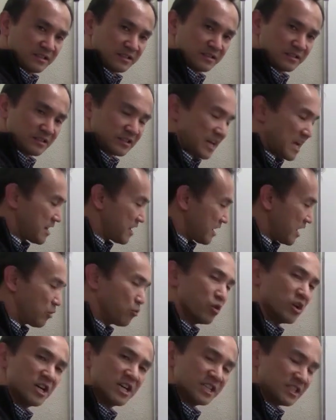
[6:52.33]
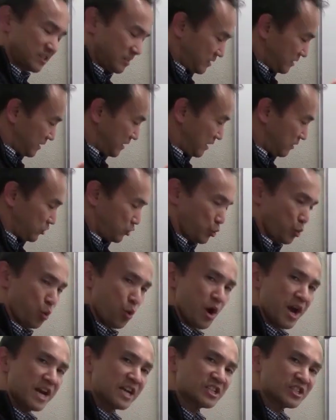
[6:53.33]
stated in words
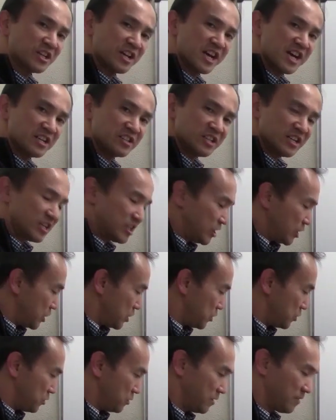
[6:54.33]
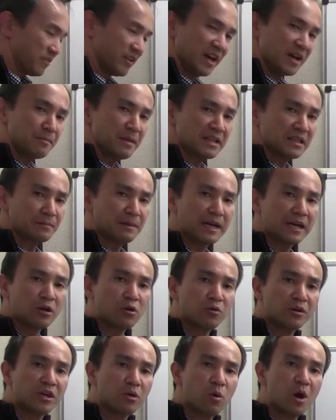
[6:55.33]
translates into a
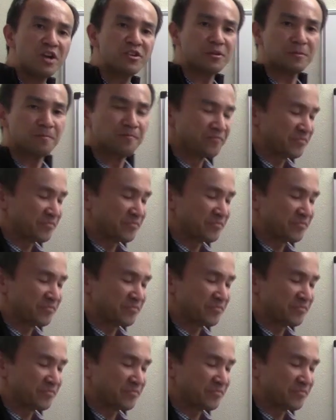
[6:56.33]
mathematical equation.